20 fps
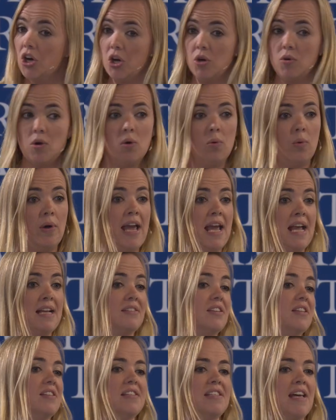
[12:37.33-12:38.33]
Who are we
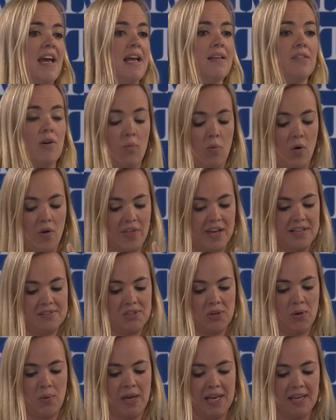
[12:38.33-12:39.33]
to say that what they're
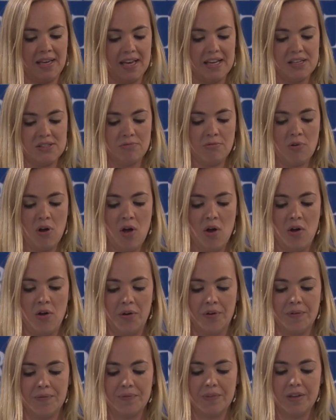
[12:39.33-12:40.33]
doing is
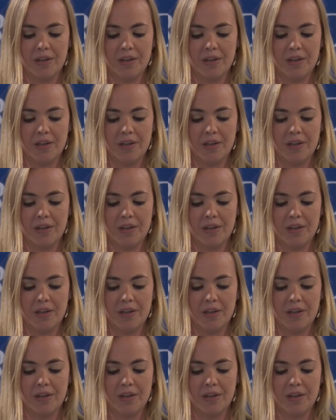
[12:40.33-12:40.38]
wrong?